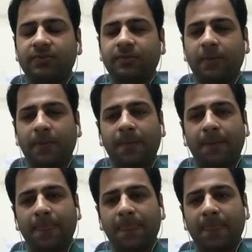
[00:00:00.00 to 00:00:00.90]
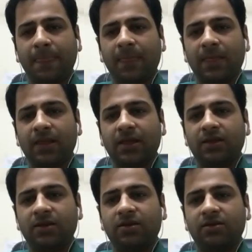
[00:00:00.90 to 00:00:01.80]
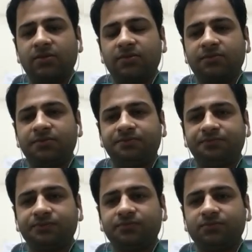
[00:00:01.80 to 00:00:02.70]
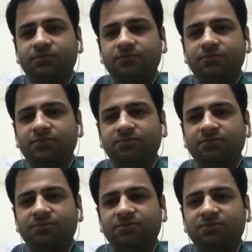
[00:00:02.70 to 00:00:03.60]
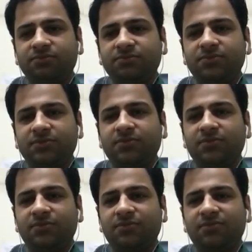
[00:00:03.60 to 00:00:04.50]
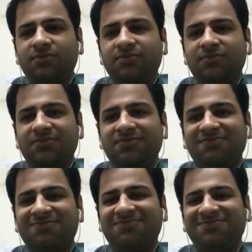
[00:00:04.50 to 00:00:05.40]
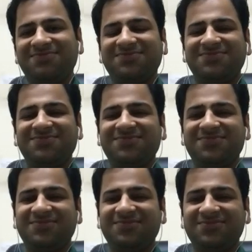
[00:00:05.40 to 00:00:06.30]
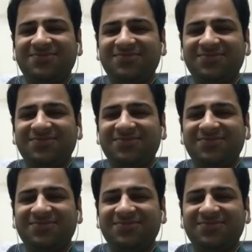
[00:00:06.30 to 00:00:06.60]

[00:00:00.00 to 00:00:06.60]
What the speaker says: [no speech]